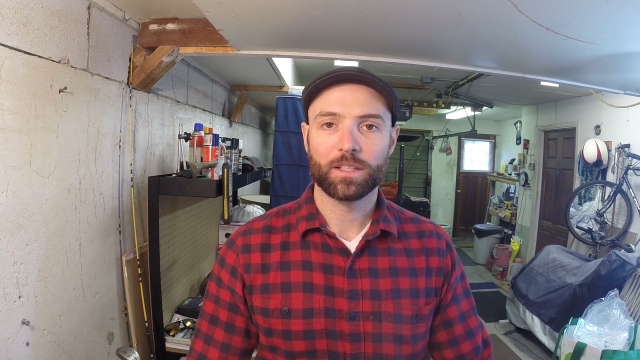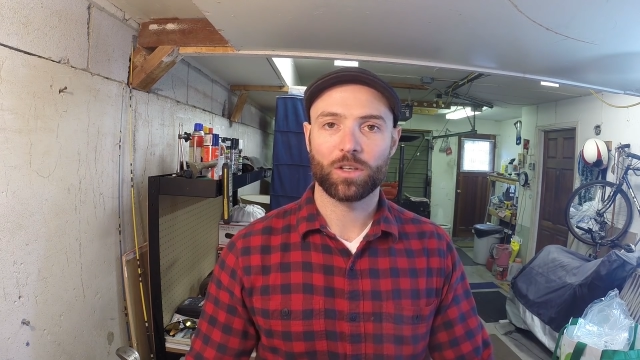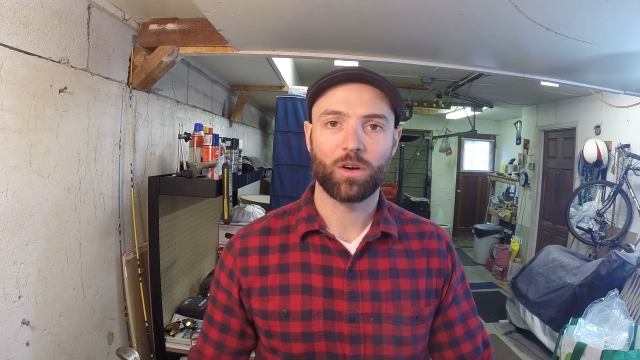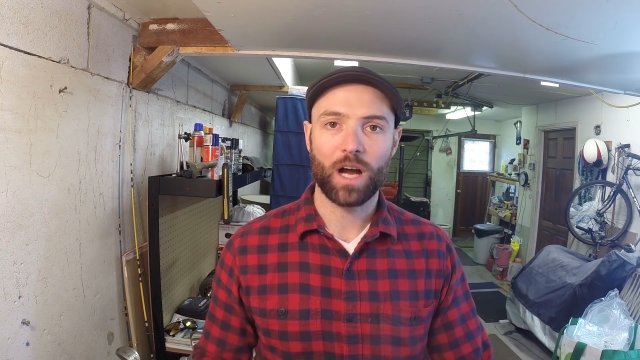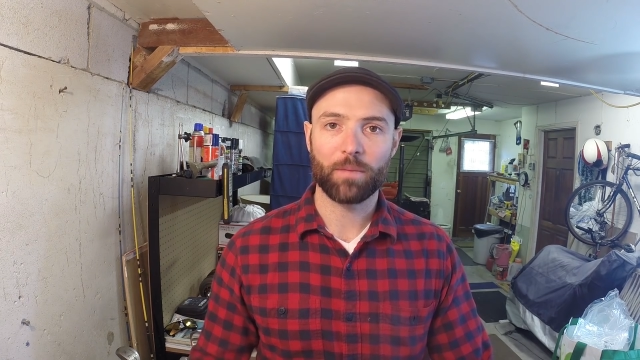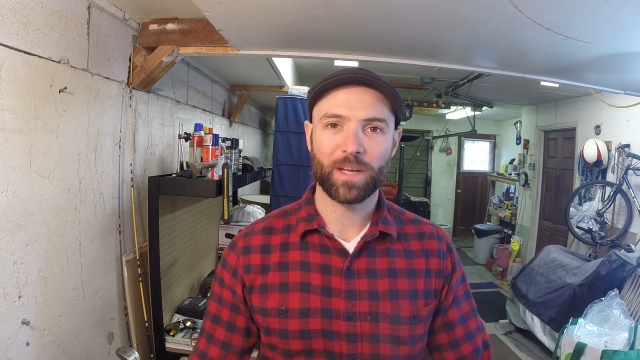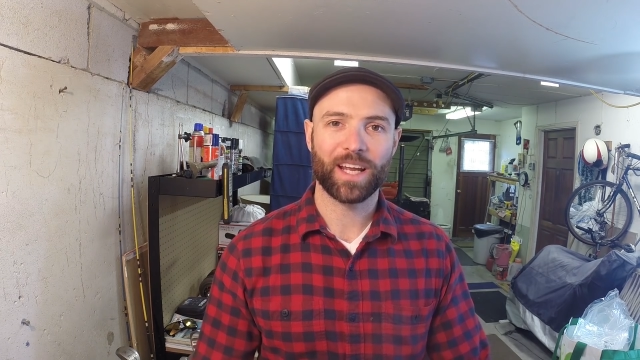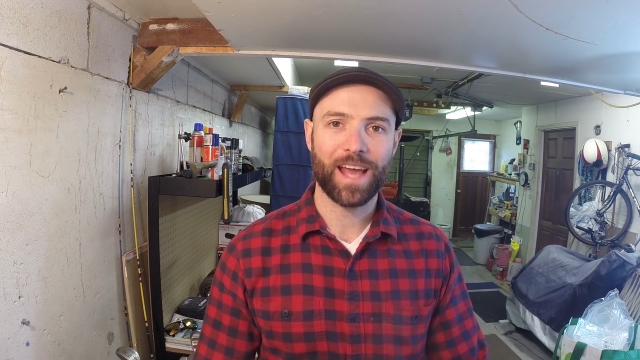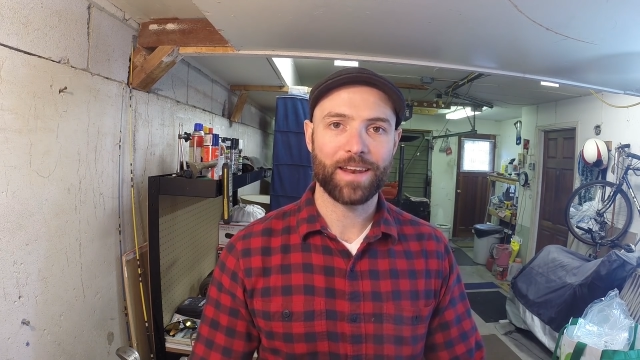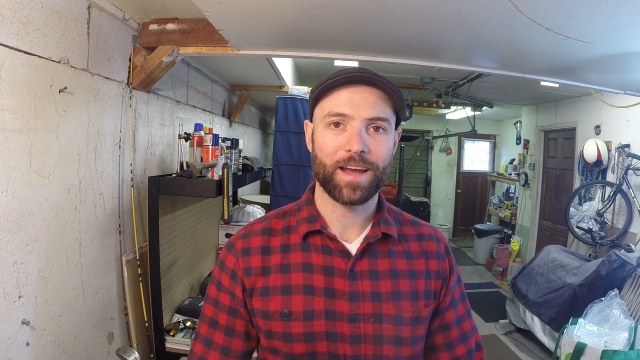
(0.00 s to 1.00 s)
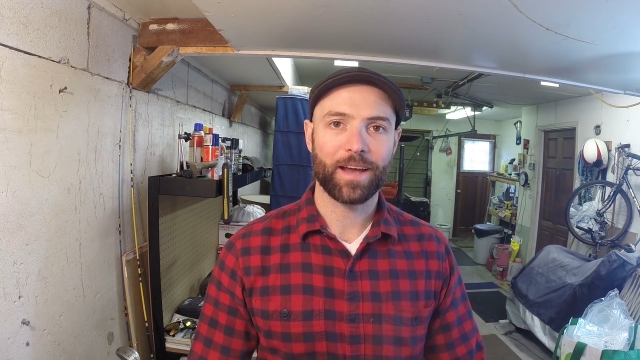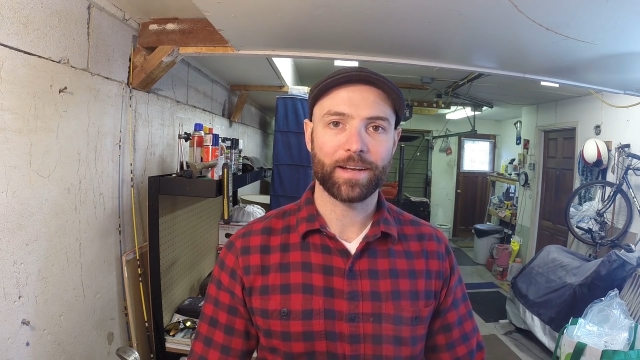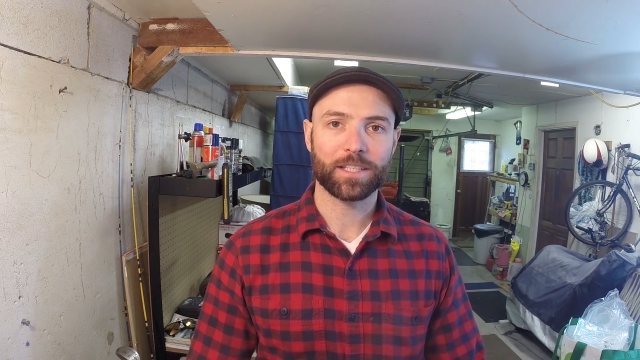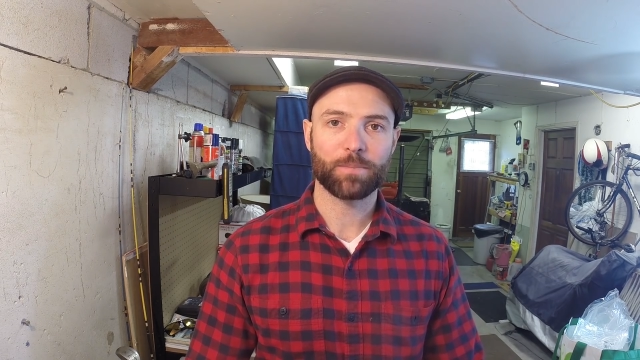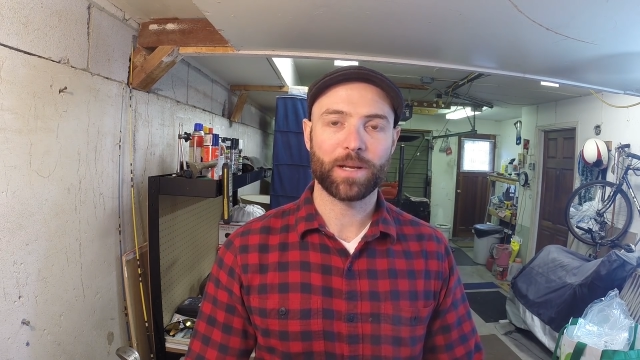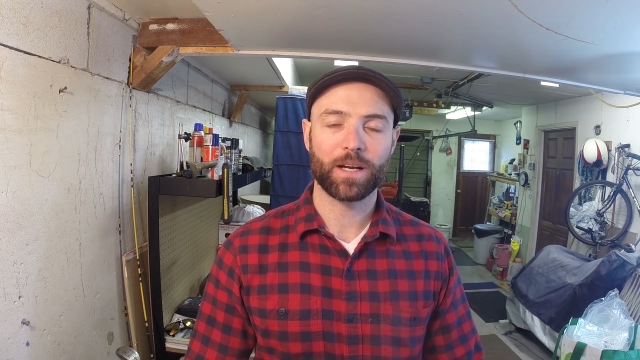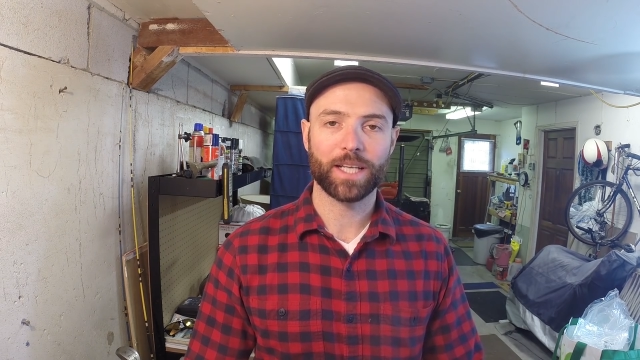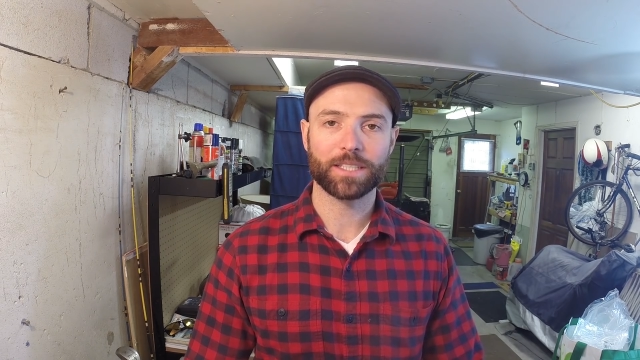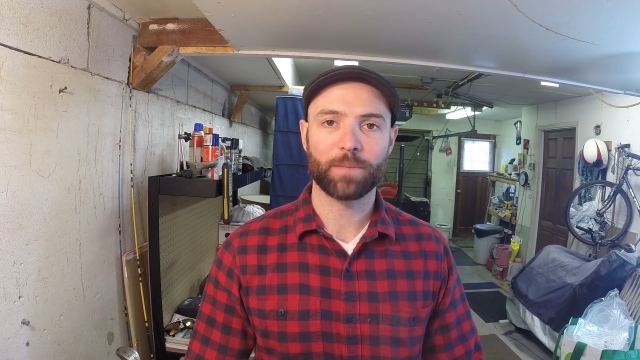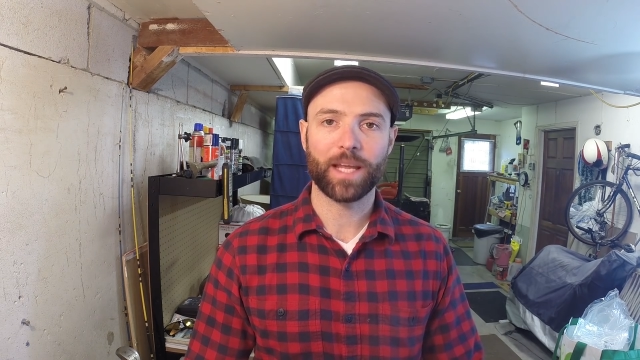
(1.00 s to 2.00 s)
So I'm going to get an
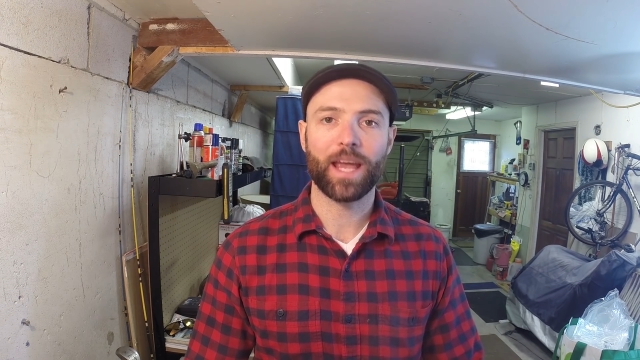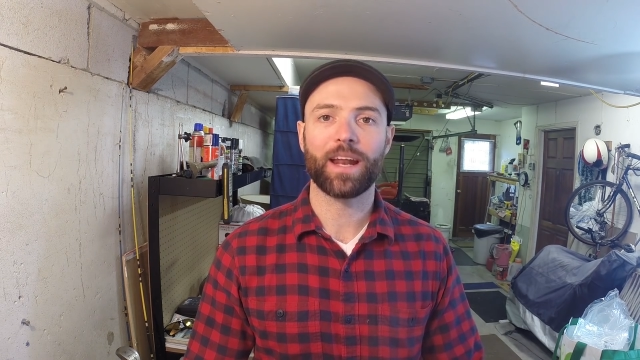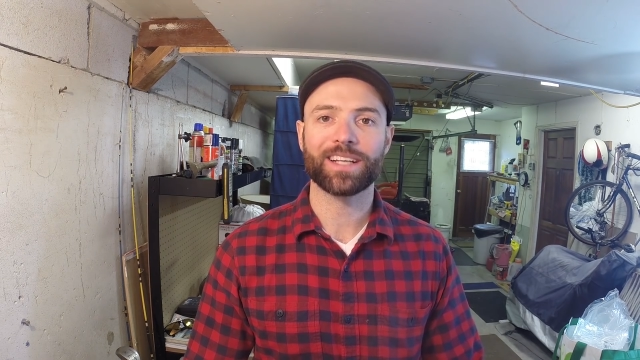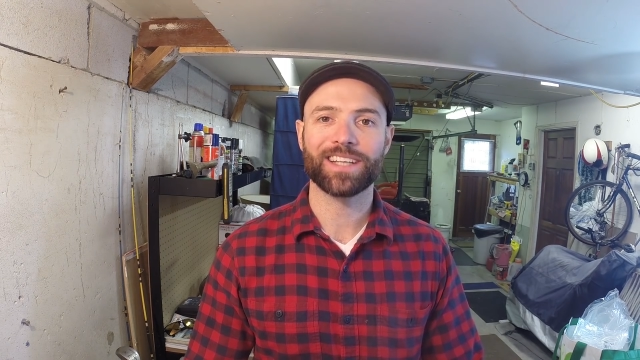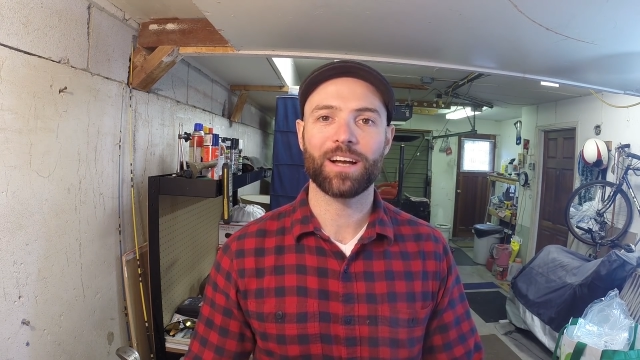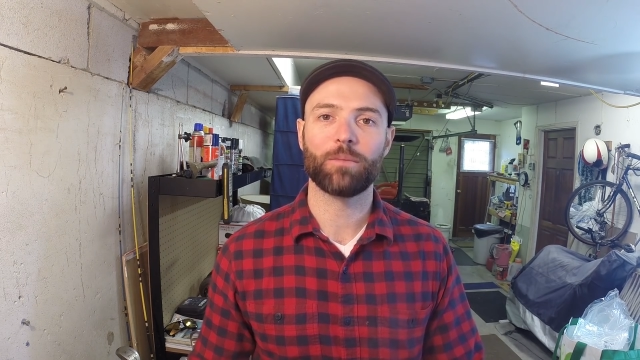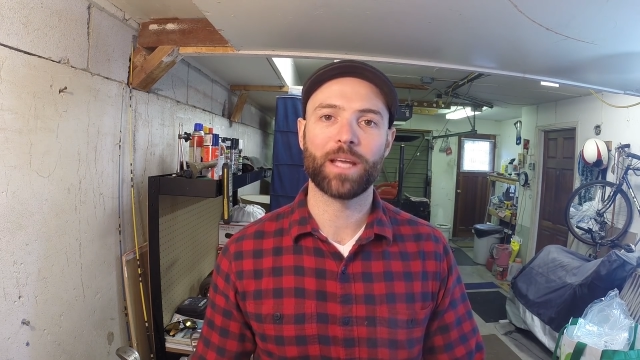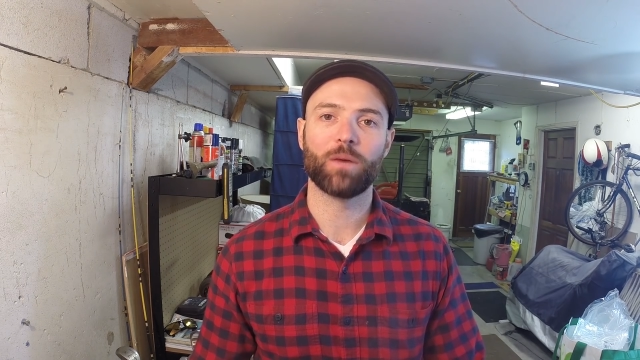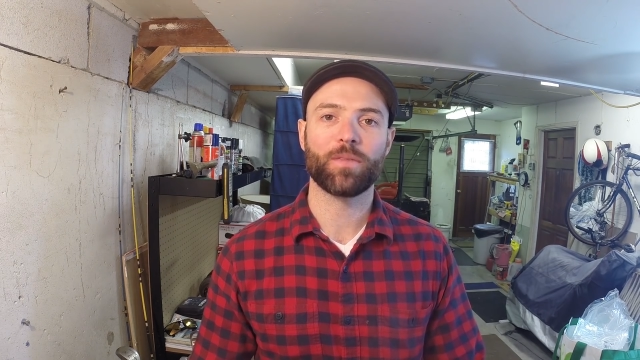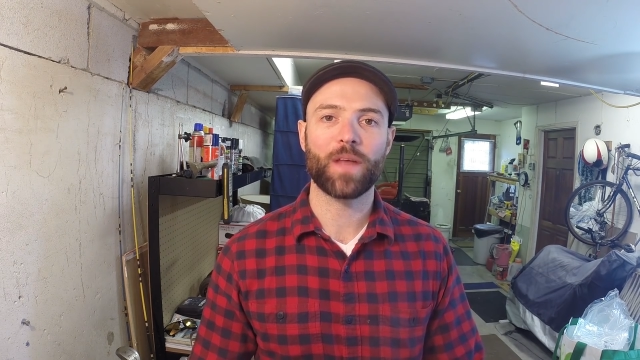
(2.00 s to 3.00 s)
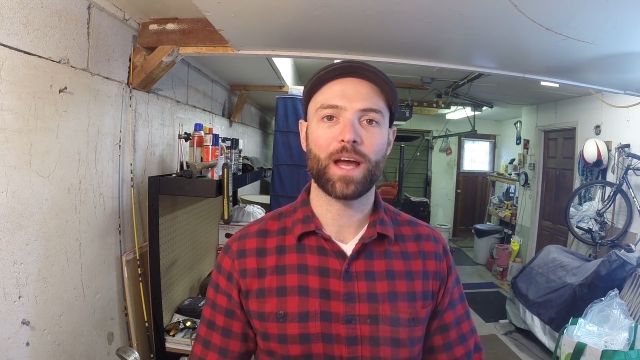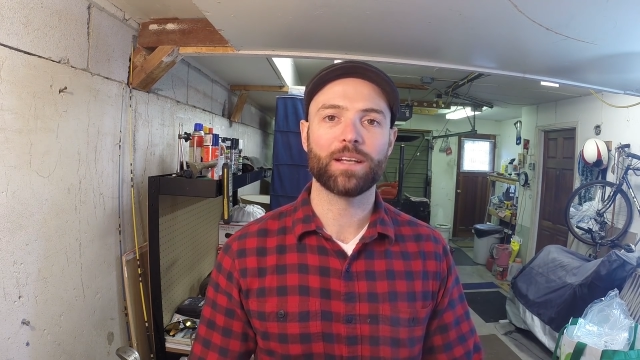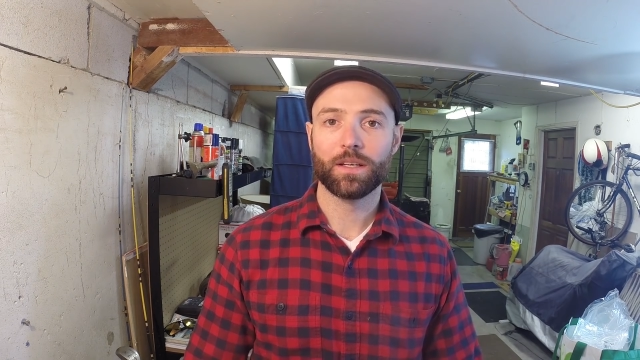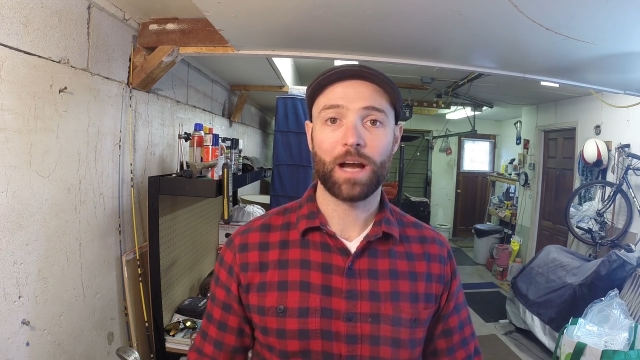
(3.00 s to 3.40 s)
experienced mechanic to help me out with that.